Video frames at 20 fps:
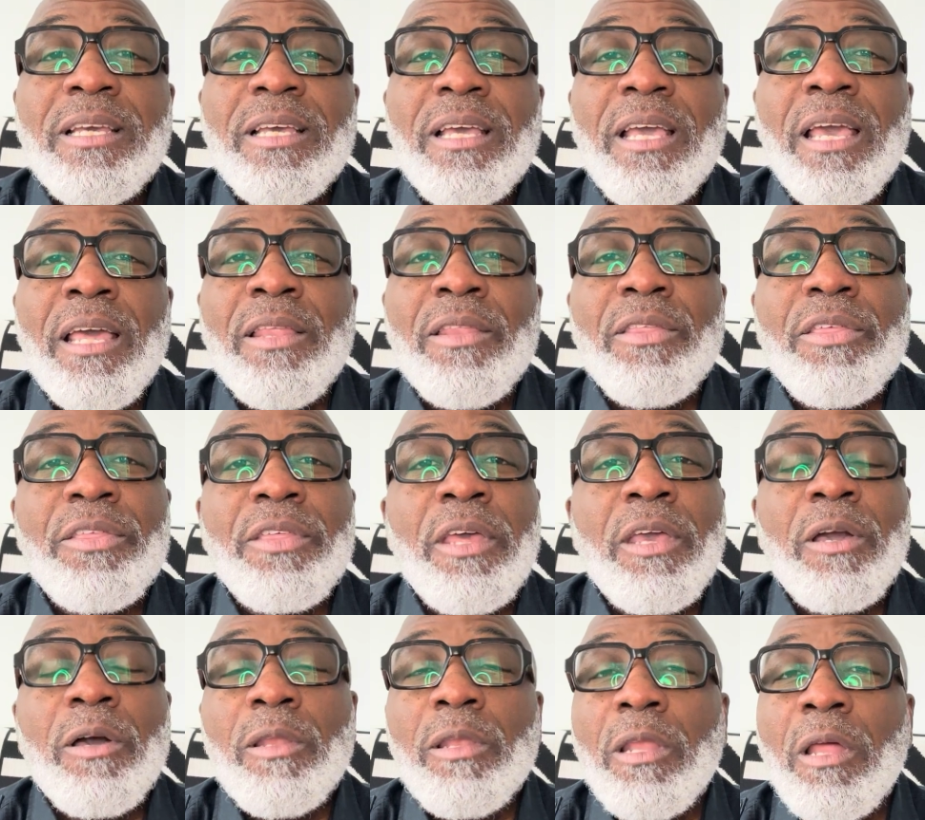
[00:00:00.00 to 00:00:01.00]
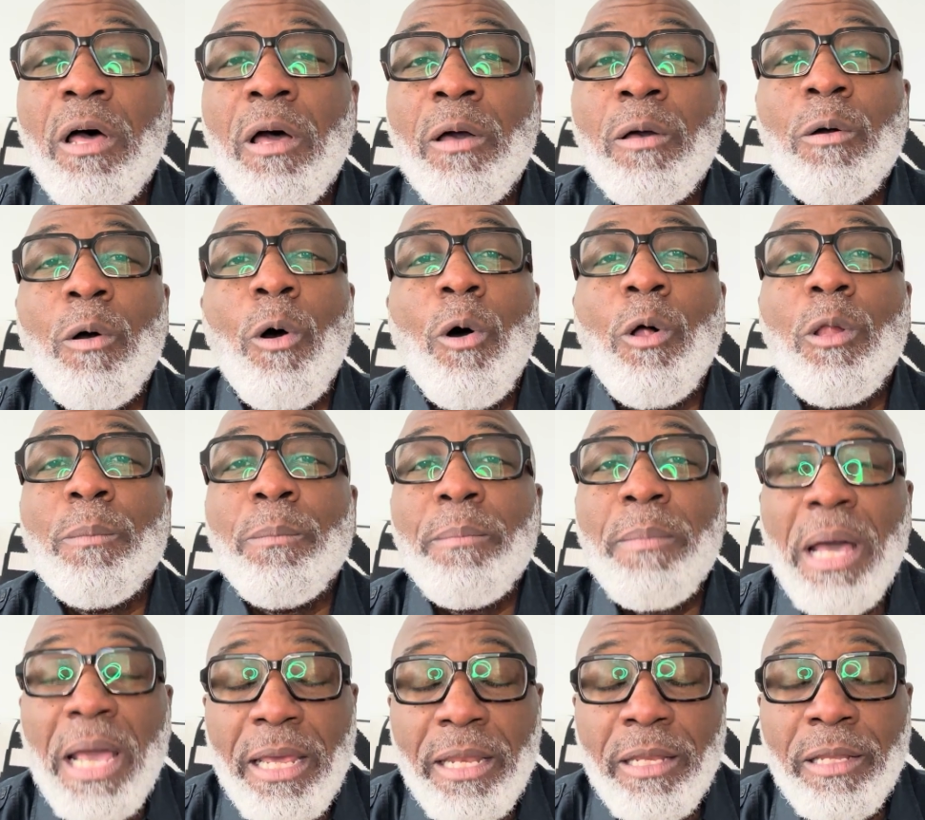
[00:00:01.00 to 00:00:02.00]
And thank Allah
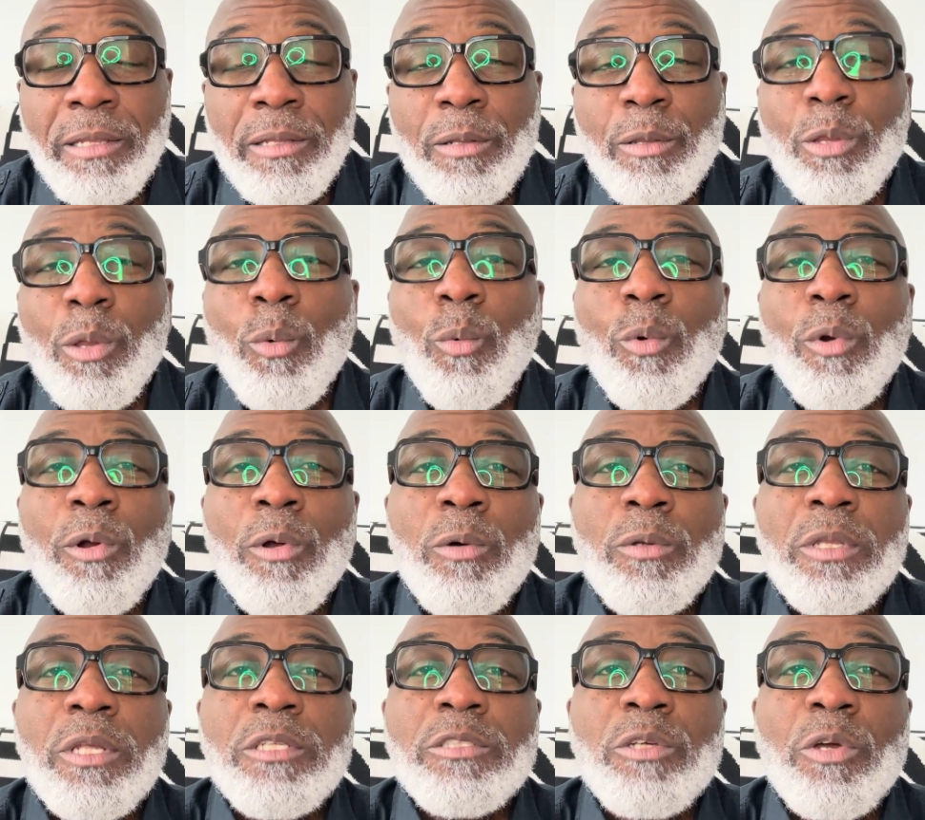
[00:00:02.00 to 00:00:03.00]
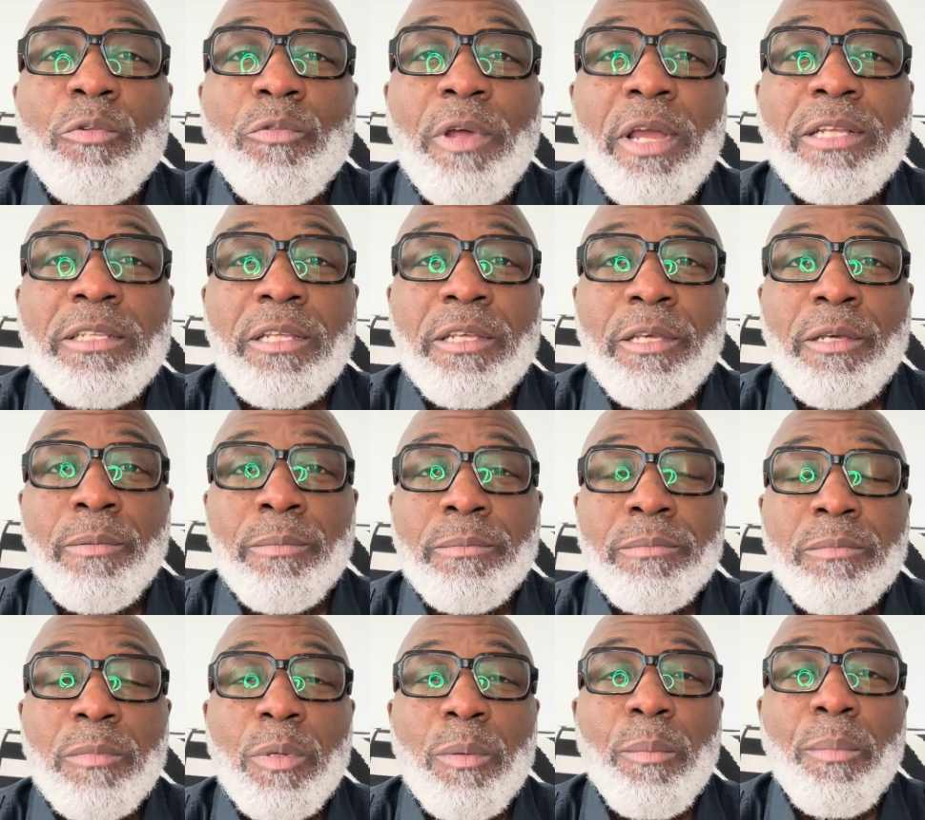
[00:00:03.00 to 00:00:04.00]
Almighty, the world is correcting him.
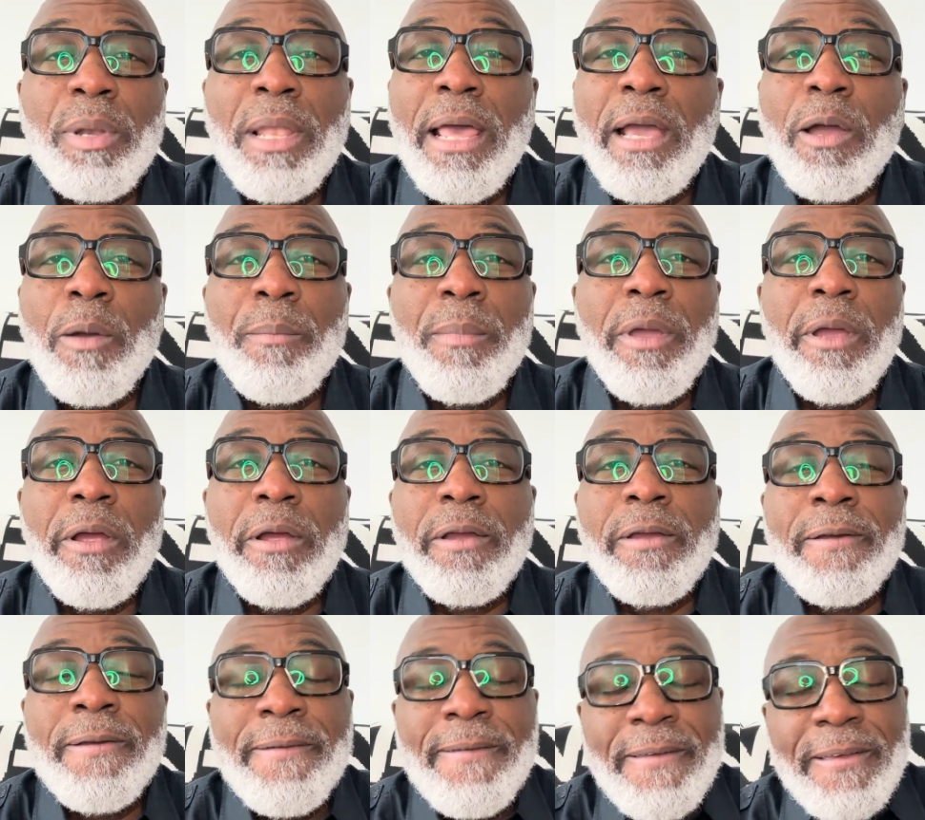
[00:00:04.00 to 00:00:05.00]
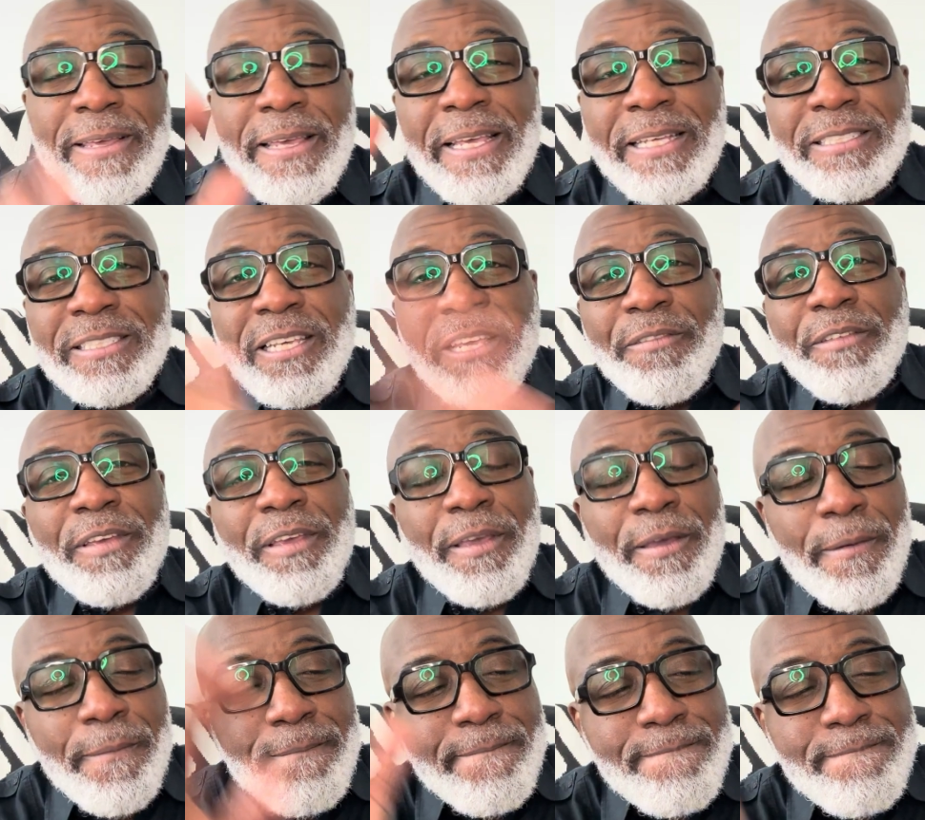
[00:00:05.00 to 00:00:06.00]
Black America is giving
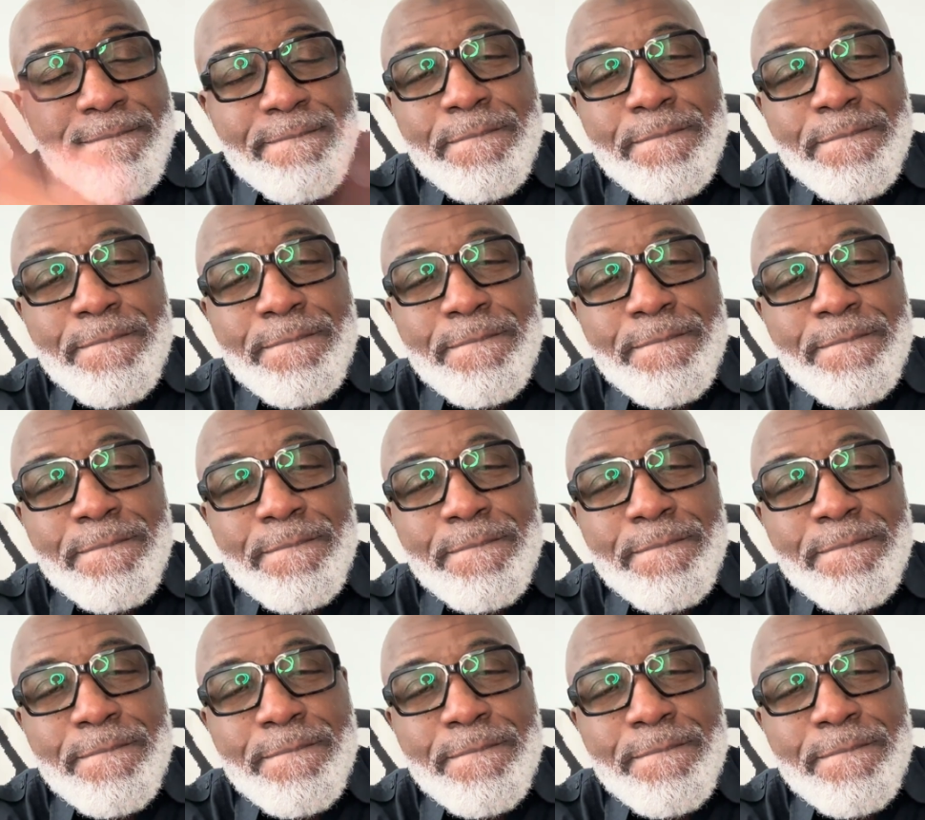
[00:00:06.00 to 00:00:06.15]
him